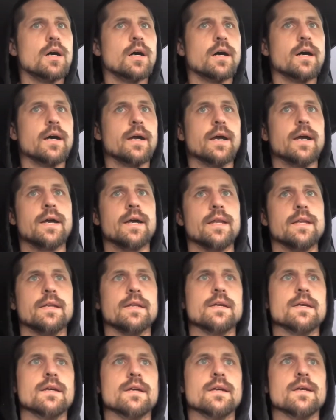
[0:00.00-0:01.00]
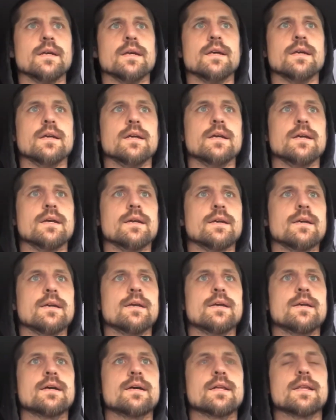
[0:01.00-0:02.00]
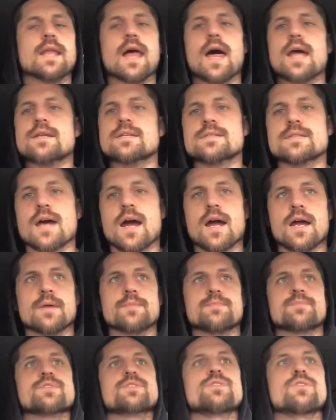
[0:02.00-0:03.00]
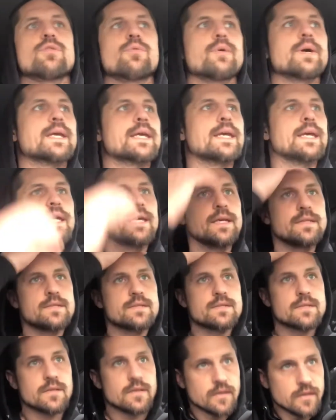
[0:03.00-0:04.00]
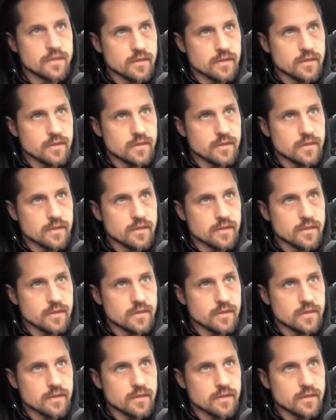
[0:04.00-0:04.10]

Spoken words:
And a lot of times, with kids,